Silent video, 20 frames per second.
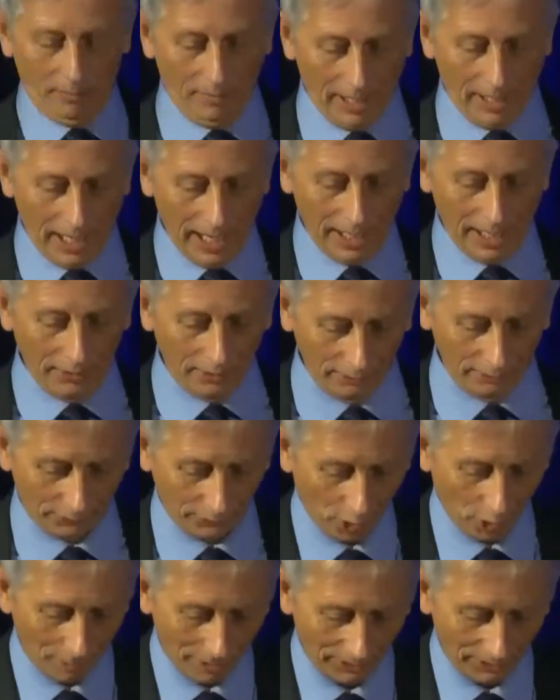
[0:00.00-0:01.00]
End of
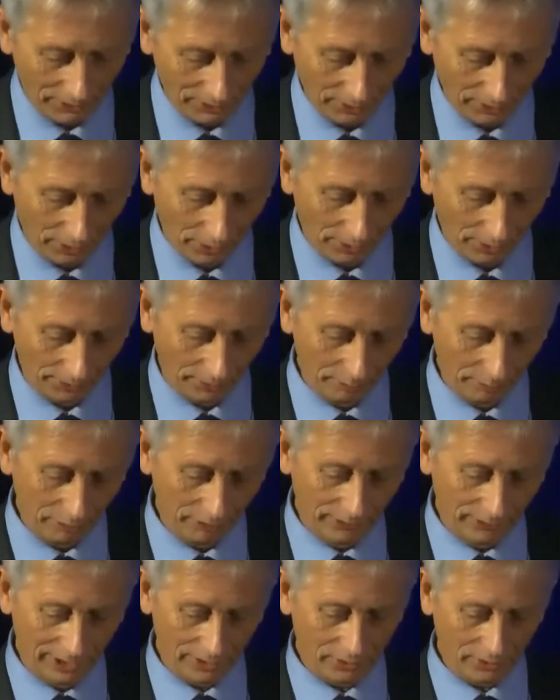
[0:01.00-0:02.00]
comment on
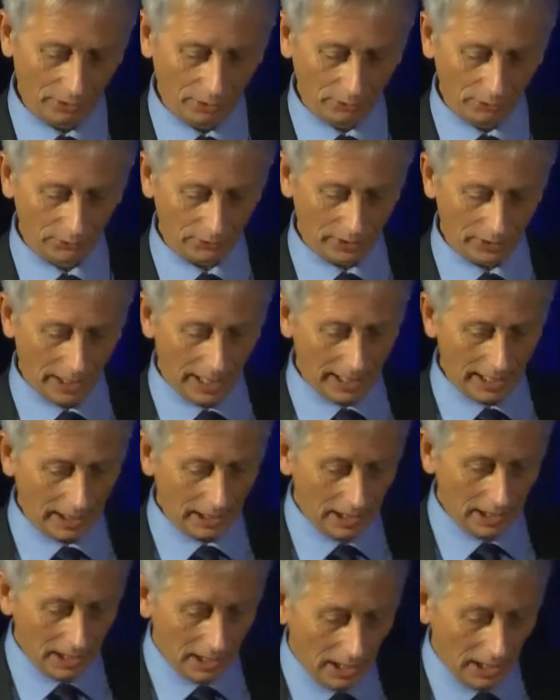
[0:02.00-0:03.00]
Professor
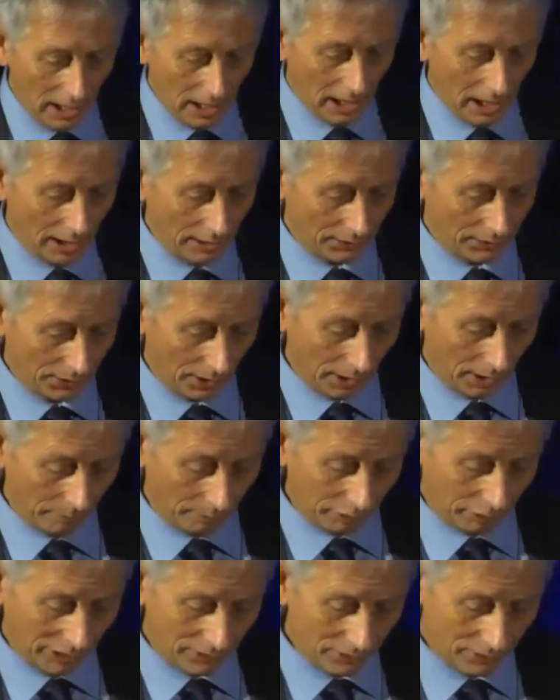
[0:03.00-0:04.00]
Holslag's
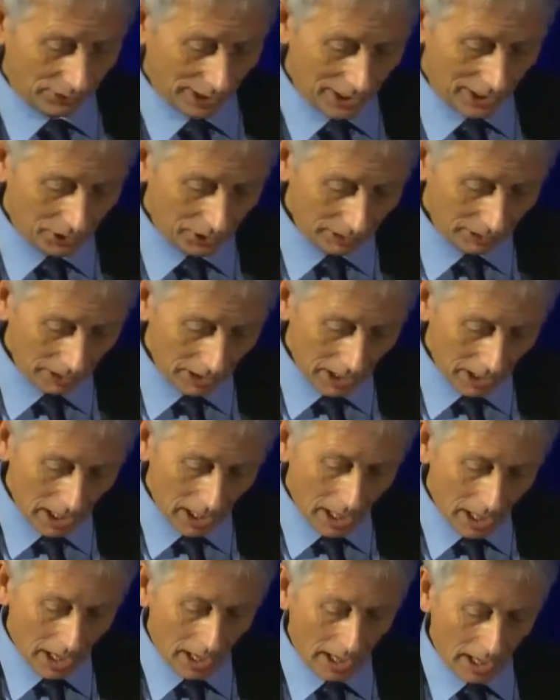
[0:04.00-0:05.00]
presentation.
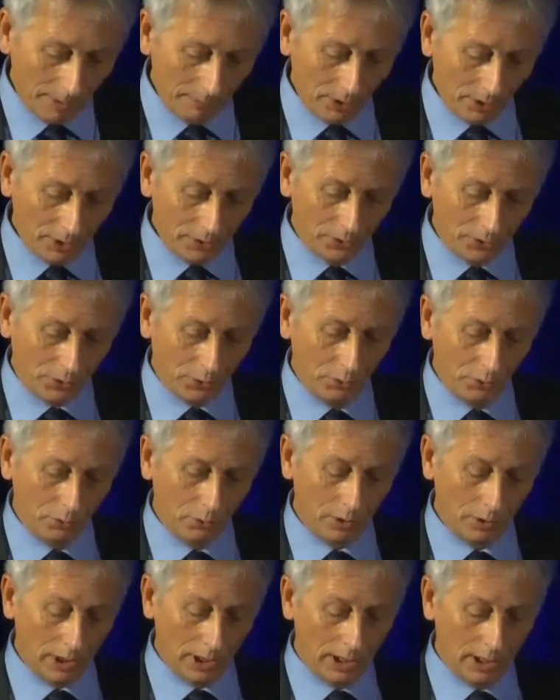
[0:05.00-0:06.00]
I'm going
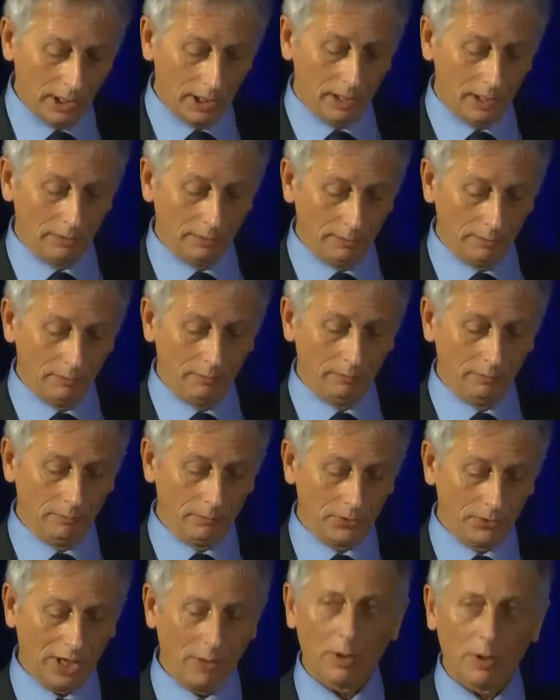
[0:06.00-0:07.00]
to
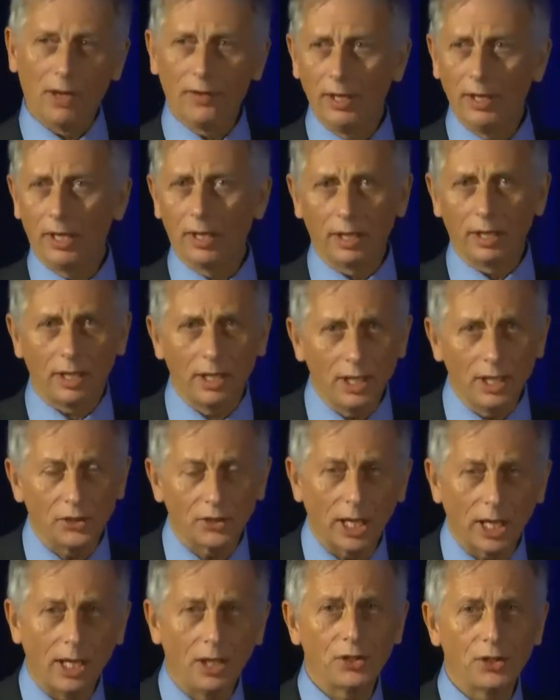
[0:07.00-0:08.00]
say what I think are the key
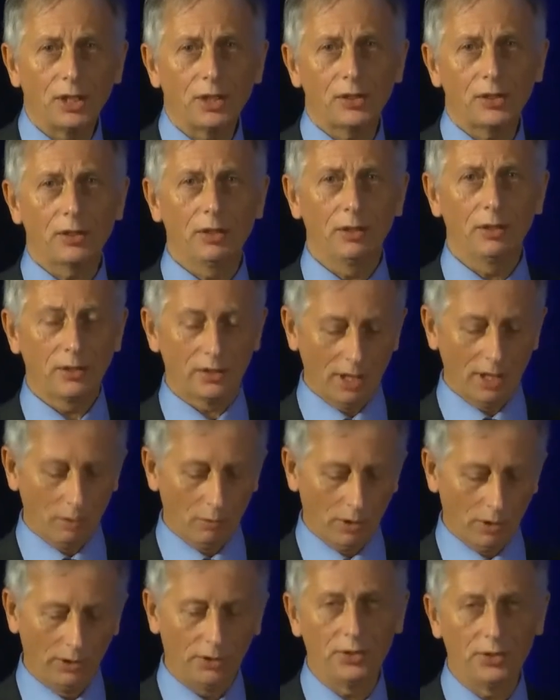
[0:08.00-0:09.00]
challenges,
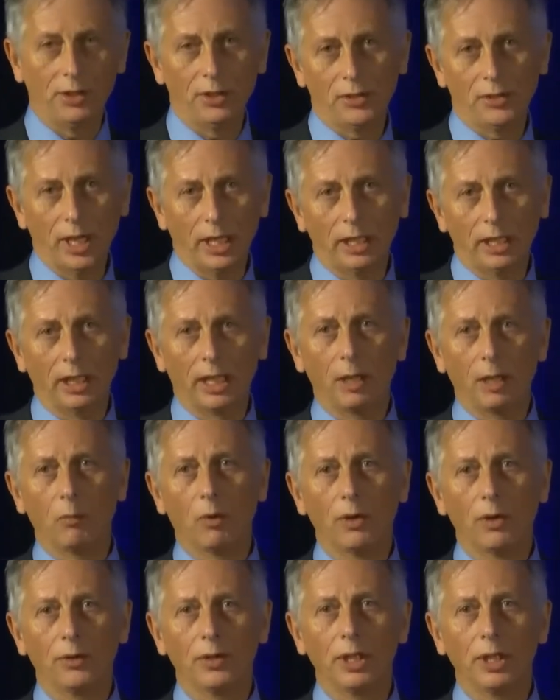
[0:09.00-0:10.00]
secondly,
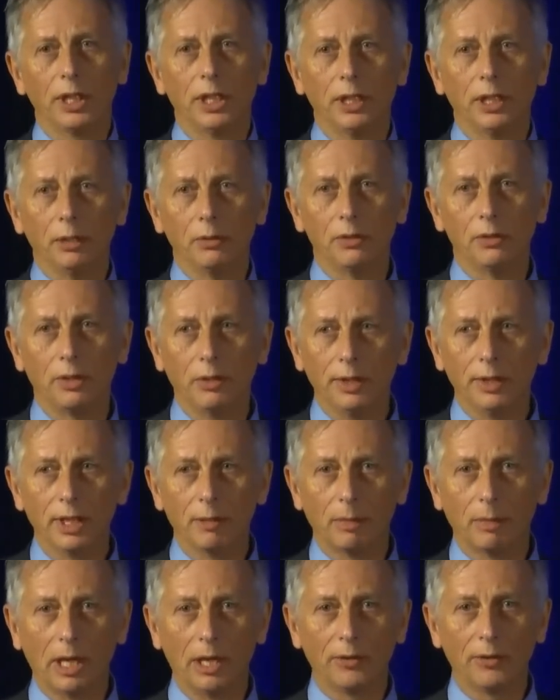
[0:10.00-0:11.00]
what the EU is doing
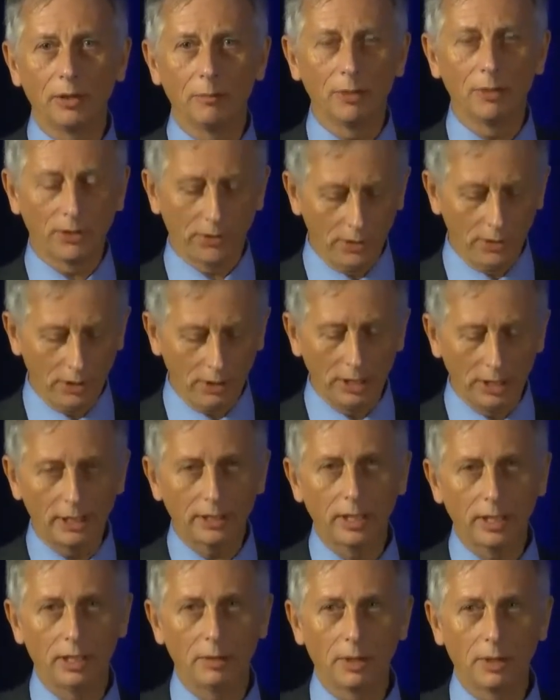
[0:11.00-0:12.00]
about them, and thirdly,
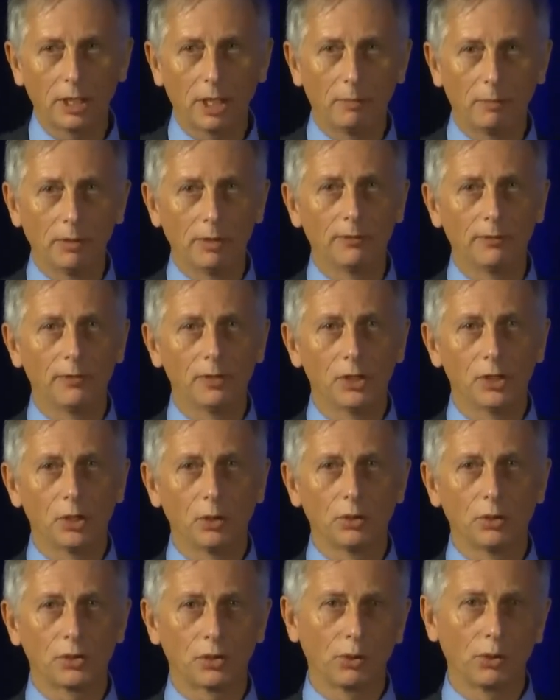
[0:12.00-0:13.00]
tell you a couple of
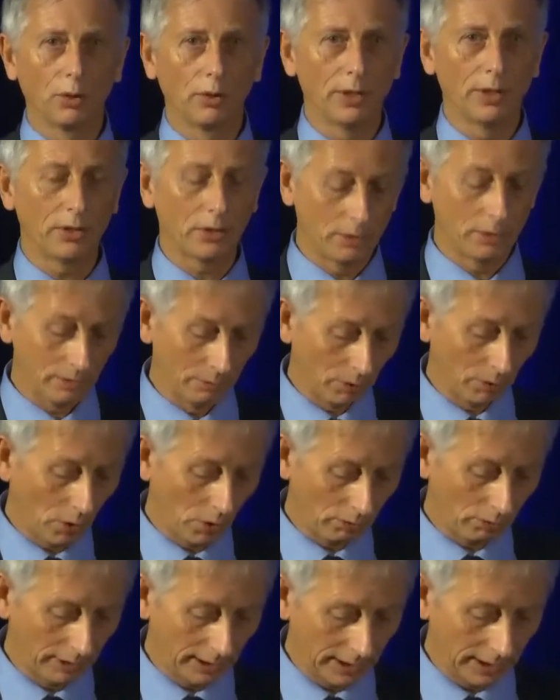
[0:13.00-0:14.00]
short stories, some
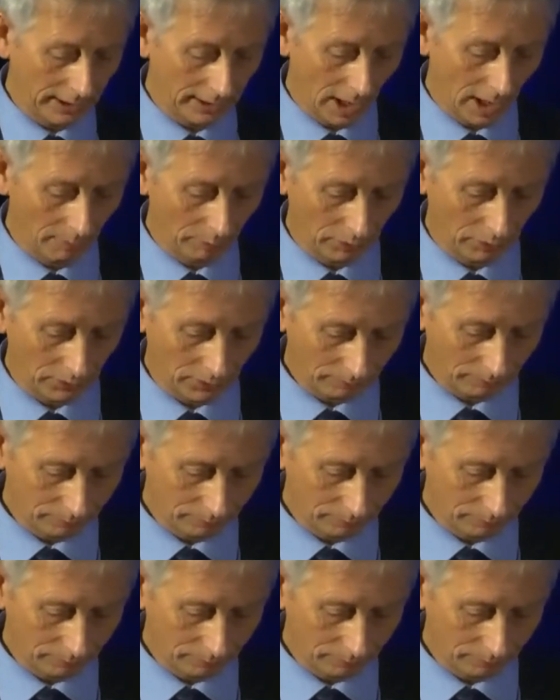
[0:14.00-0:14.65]
concrete examples.